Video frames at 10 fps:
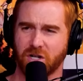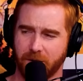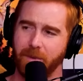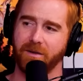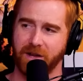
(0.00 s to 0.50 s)
a good
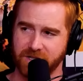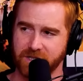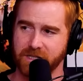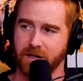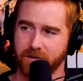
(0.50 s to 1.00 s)
amount of
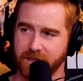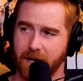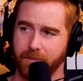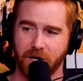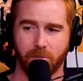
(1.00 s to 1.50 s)
Asians. Yeah, yeah, yeah, yeah.
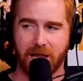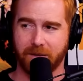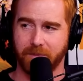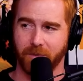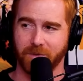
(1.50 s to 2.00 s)
yeah but no
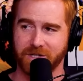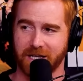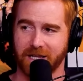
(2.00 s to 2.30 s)
black people, which I